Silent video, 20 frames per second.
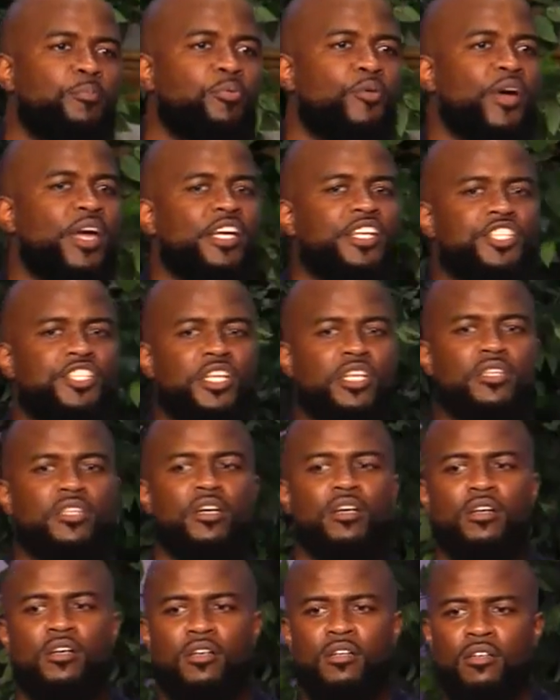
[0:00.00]
praise ye
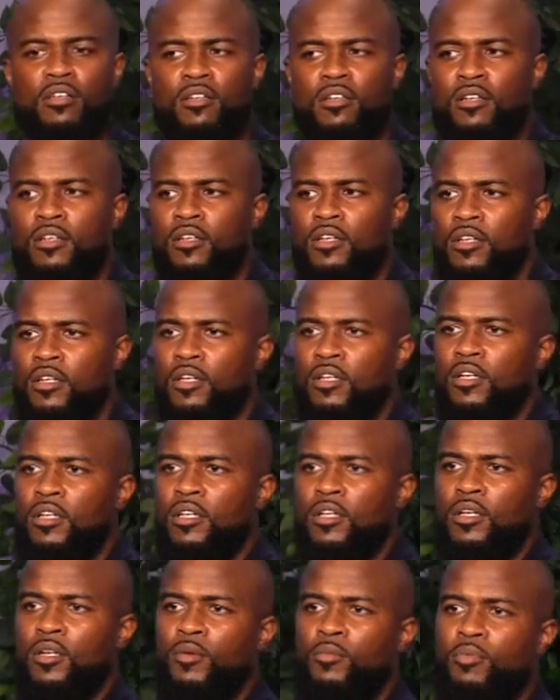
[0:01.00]
the
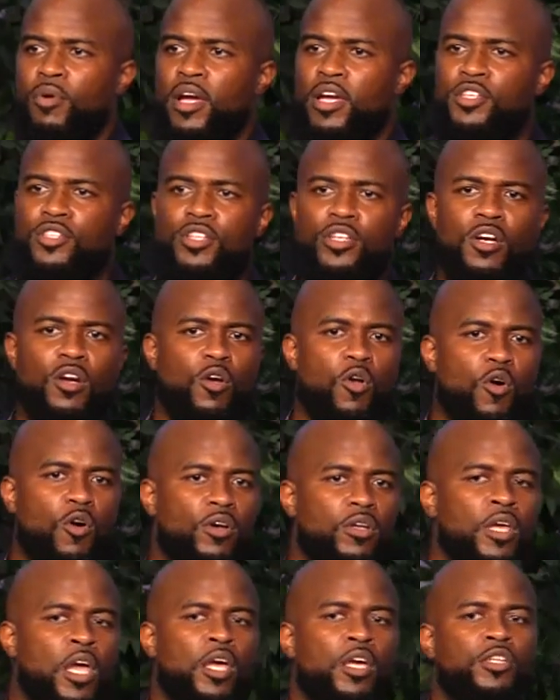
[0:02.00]

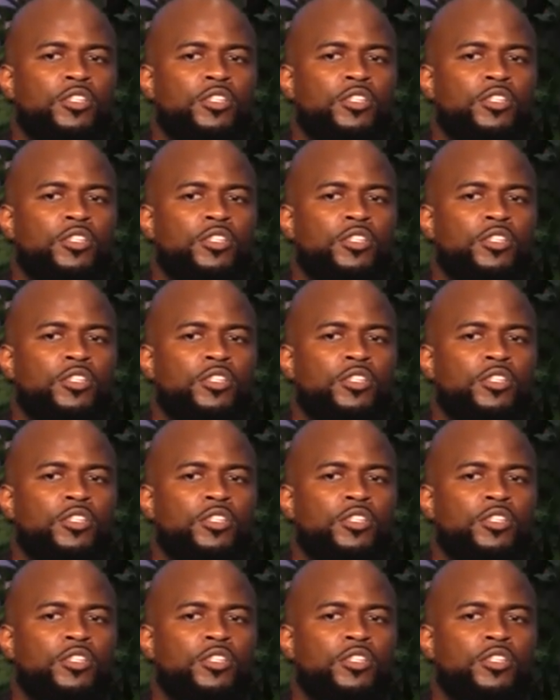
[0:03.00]
Lord.